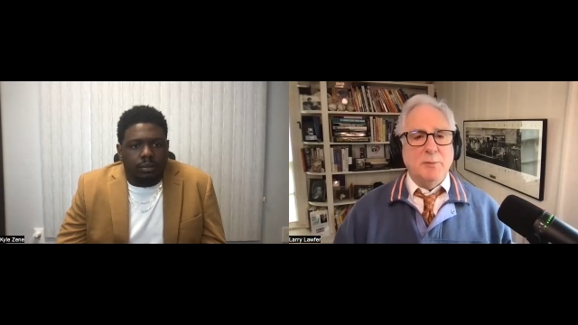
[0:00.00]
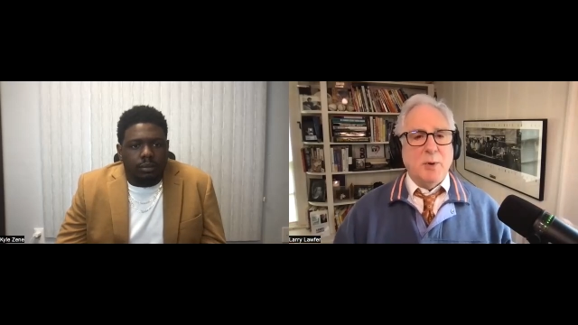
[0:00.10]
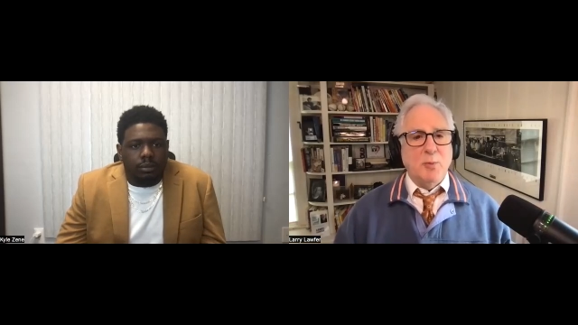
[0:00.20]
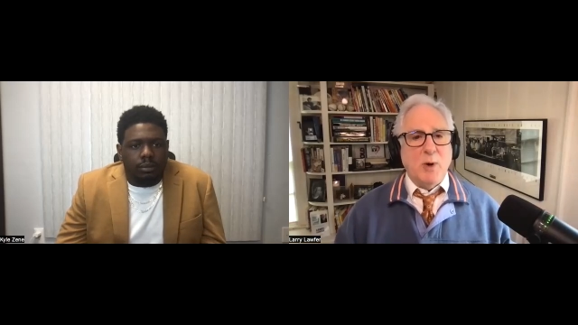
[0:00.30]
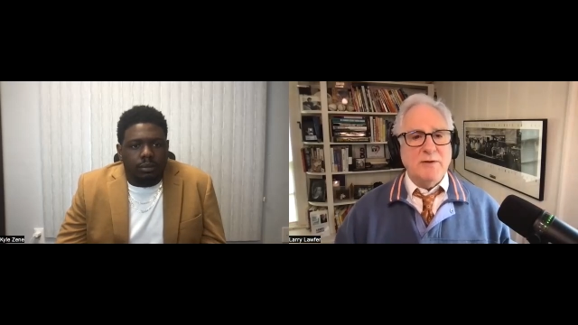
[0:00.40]

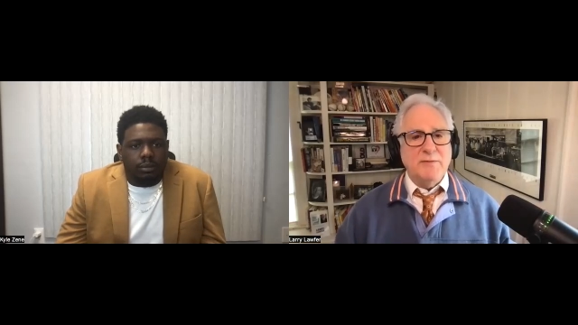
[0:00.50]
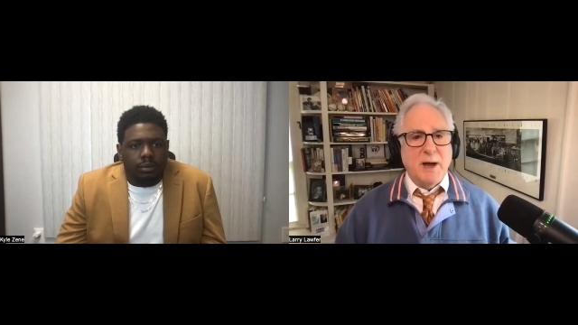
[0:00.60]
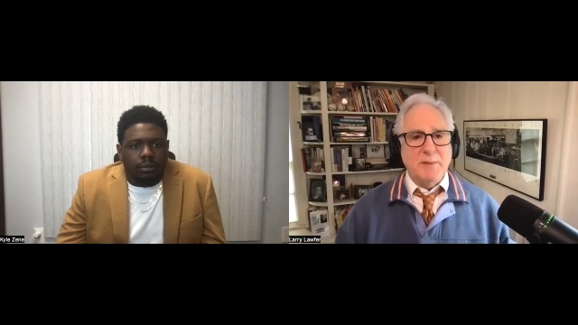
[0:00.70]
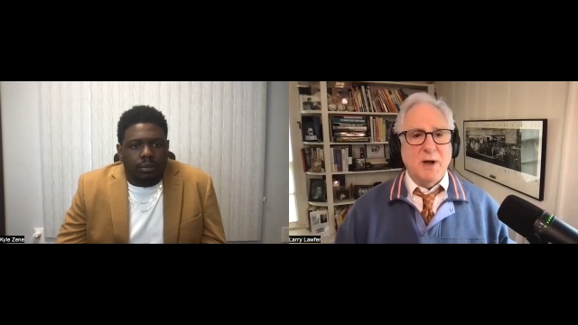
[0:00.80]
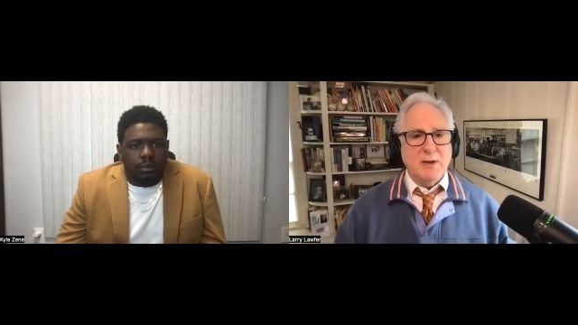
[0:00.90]
Speaker 1: But what if
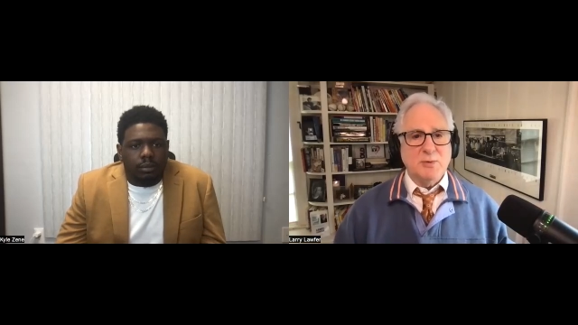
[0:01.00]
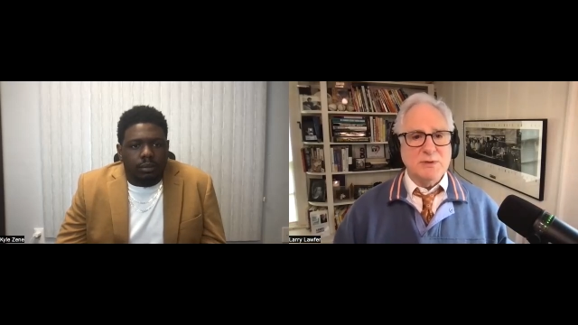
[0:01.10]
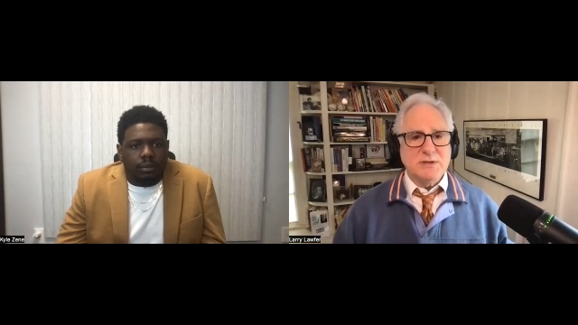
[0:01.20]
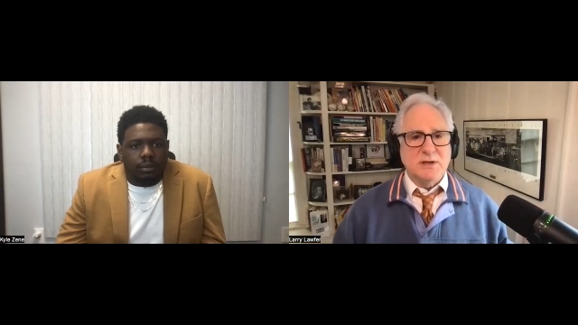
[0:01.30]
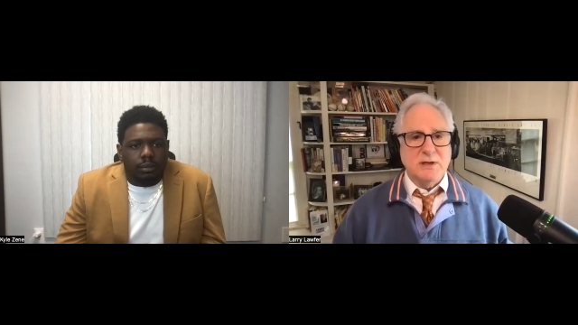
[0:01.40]
my mother
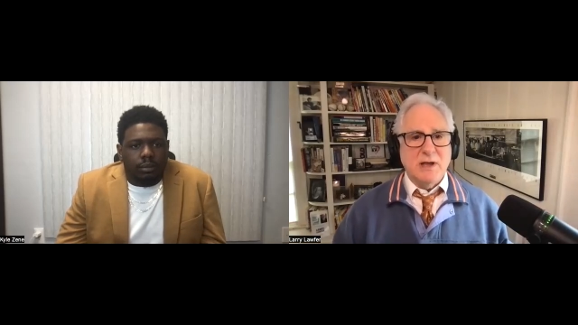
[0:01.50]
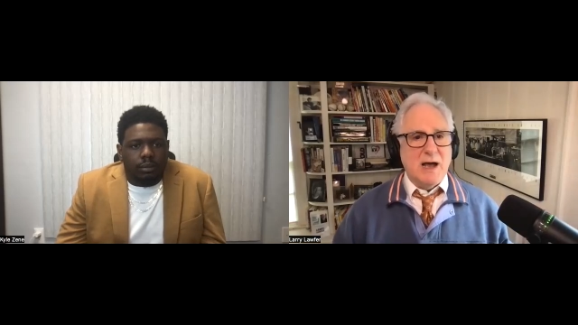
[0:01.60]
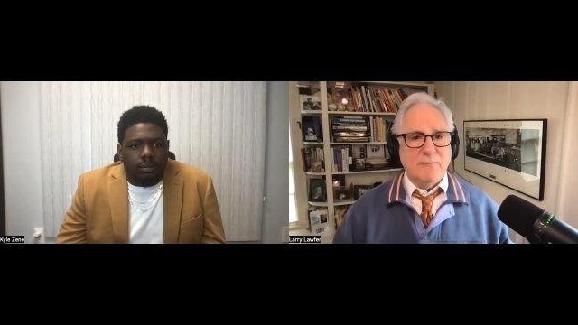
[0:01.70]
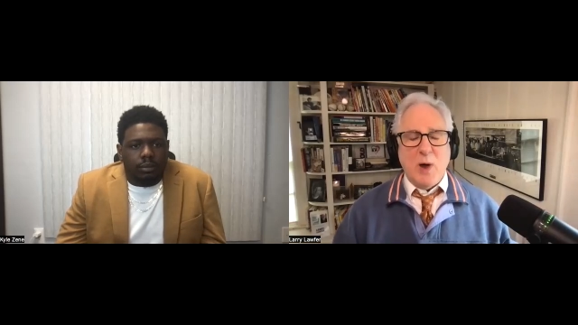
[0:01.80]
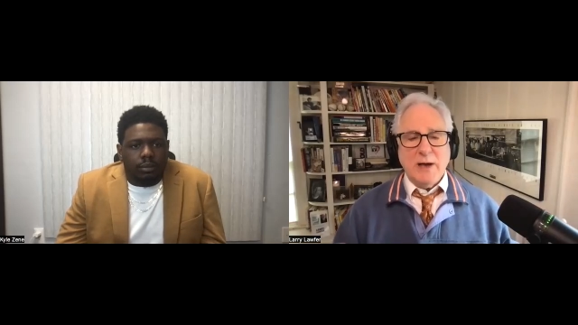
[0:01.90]
was still
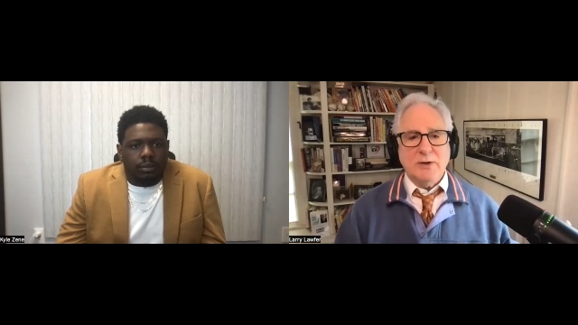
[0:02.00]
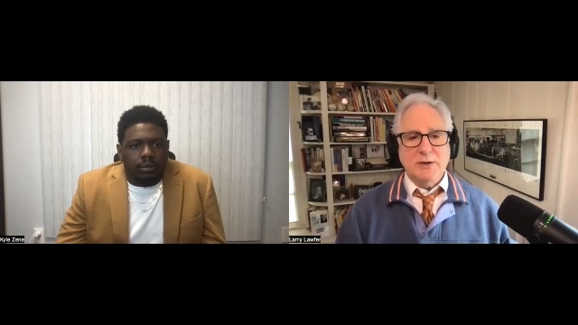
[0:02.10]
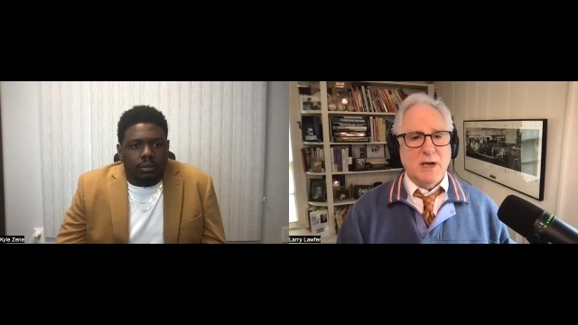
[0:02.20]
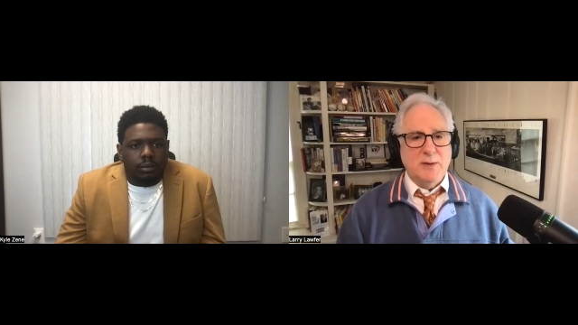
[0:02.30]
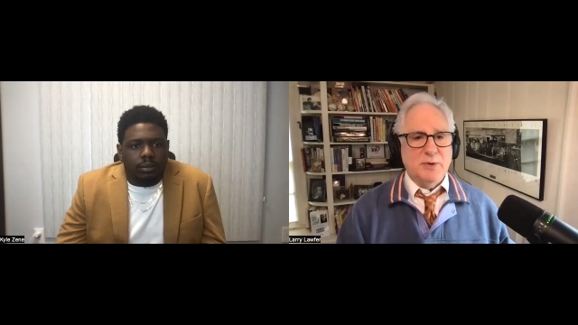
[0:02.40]
alive? Why
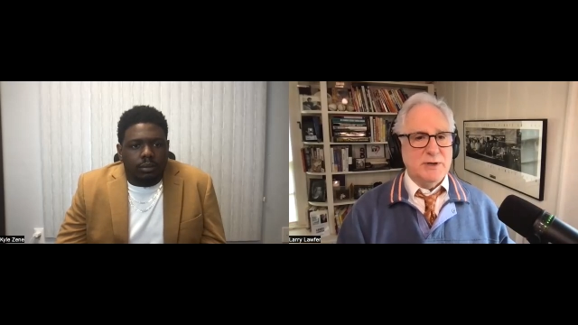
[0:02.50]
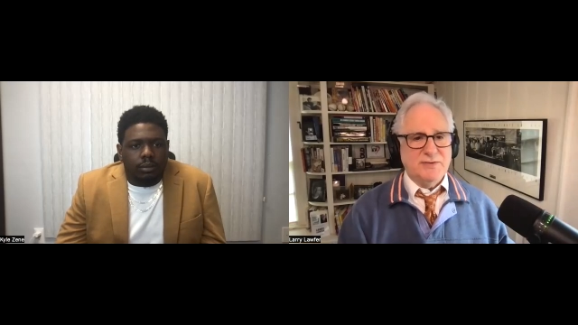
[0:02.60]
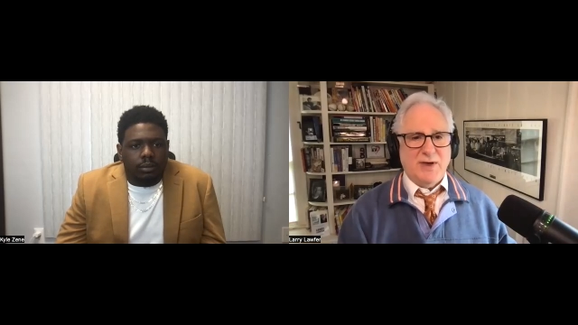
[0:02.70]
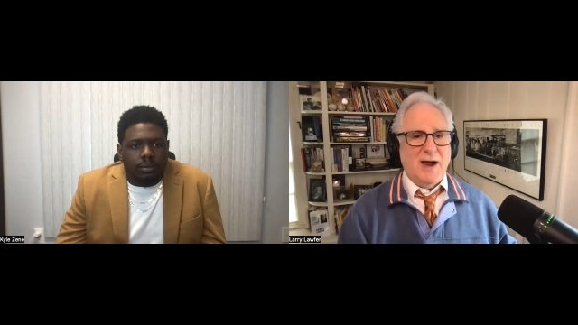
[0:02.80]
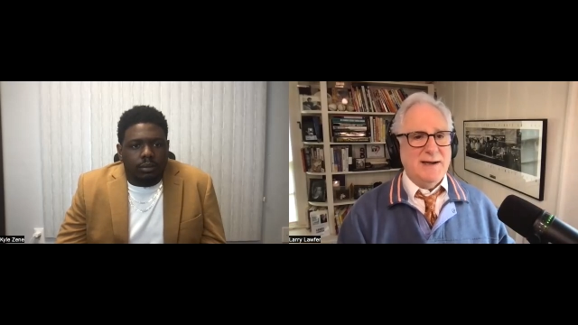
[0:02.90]
couldn't I put a
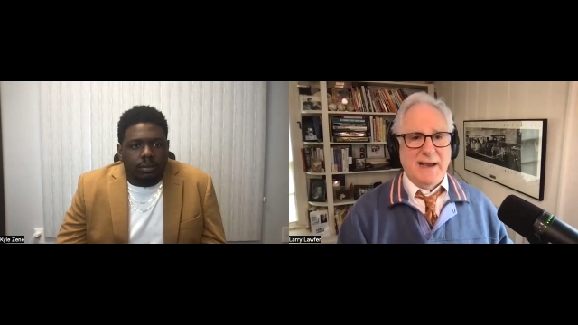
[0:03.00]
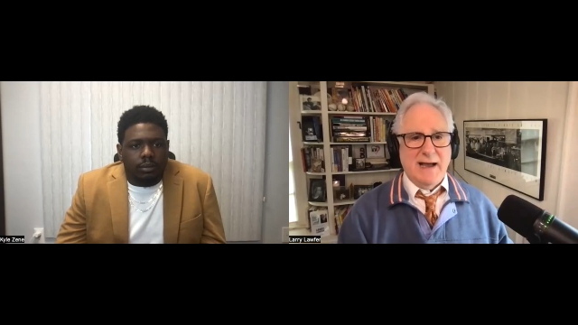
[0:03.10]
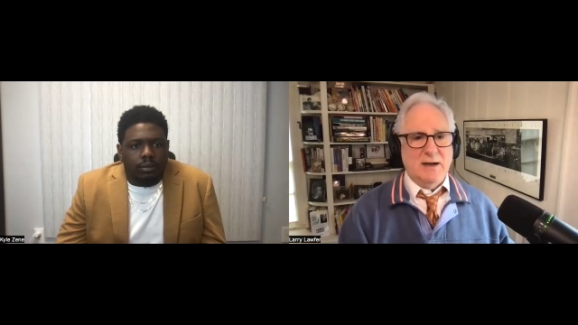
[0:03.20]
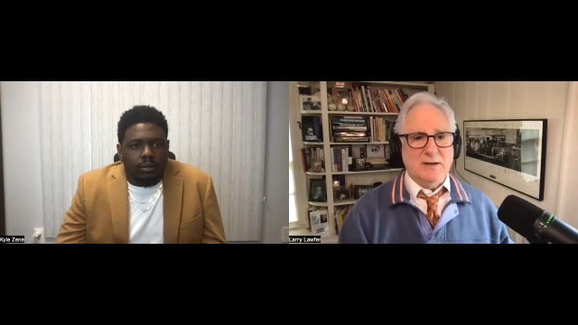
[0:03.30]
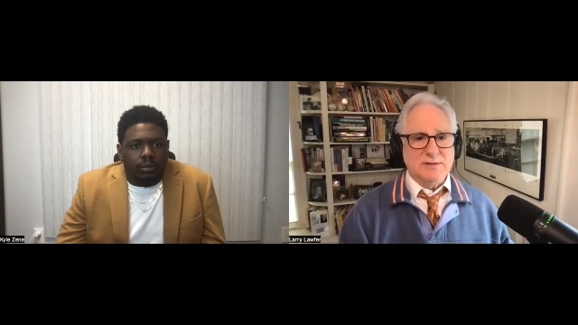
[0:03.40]
tiny
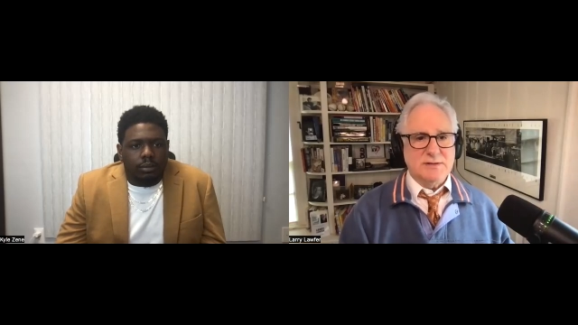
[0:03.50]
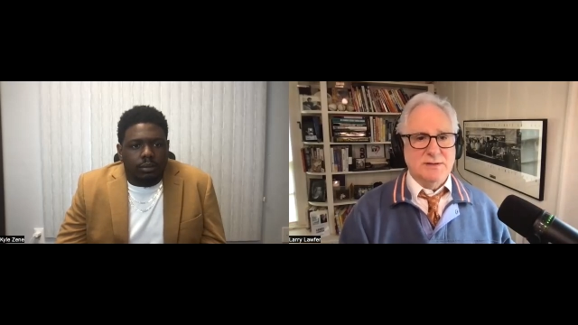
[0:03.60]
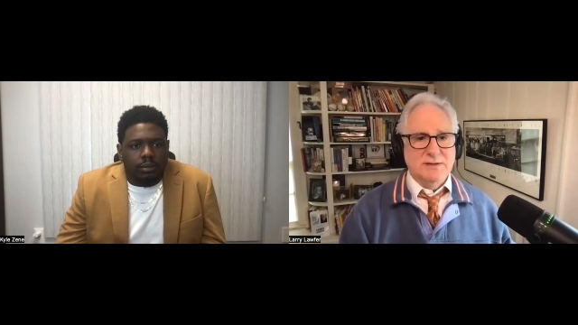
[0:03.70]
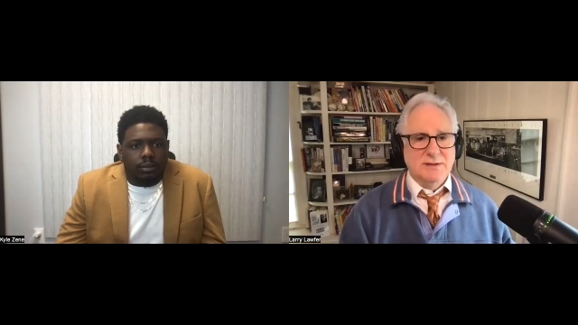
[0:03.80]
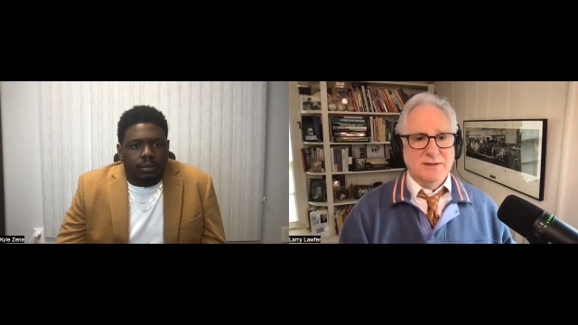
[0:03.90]
house,